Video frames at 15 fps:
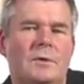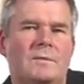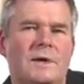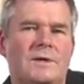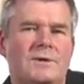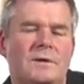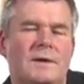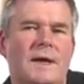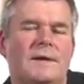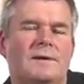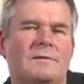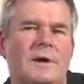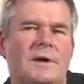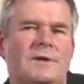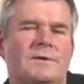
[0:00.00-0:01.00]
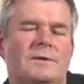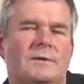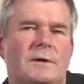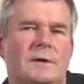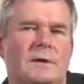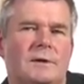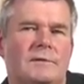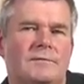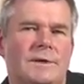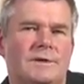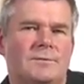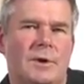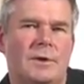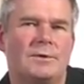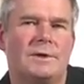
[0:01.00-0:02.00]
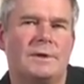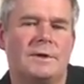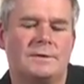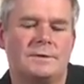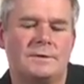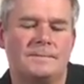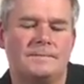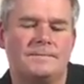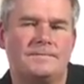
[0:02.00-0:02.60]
measure the activation of these proteins.